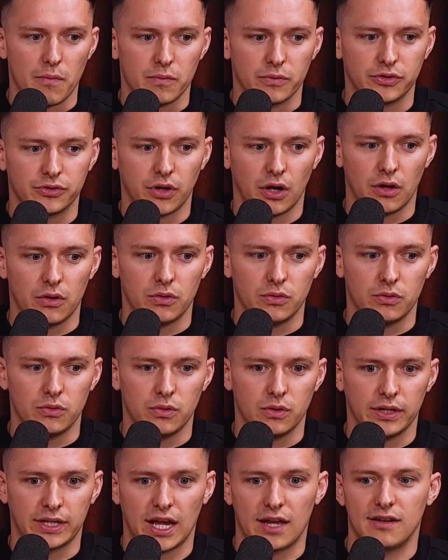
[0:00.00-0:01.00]
So
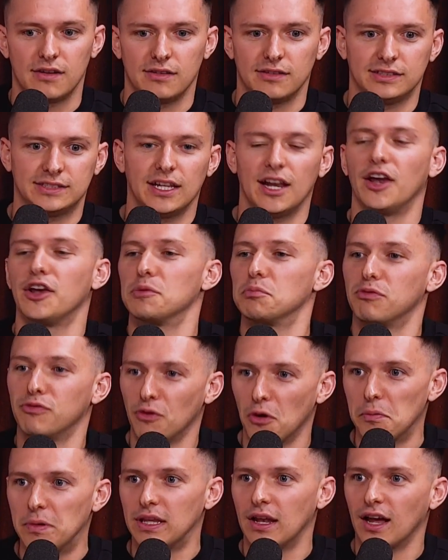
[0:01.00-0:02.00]
again, still
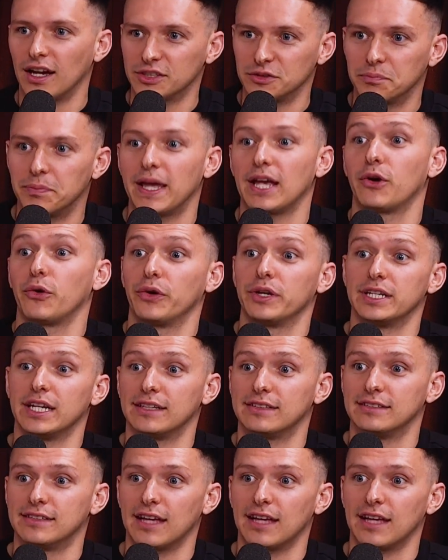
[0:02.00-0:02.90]
underperforming the likes of Bitcoin year to